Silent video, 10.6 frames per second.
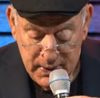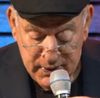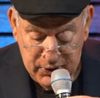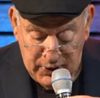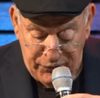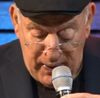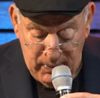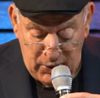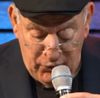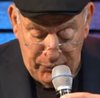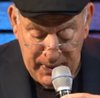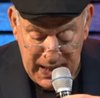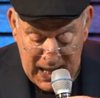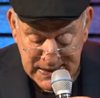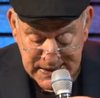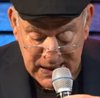to the family of
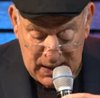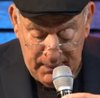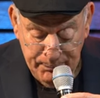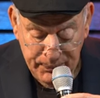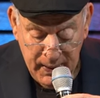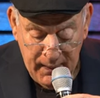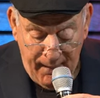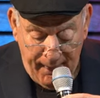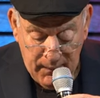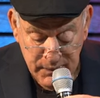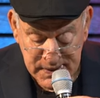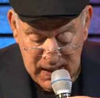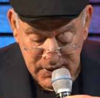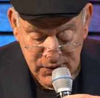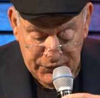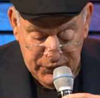Manasseh,
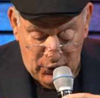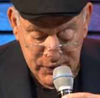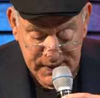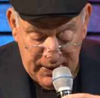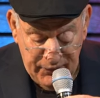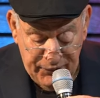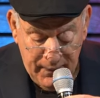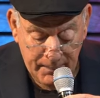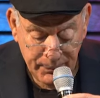sons of Yosef,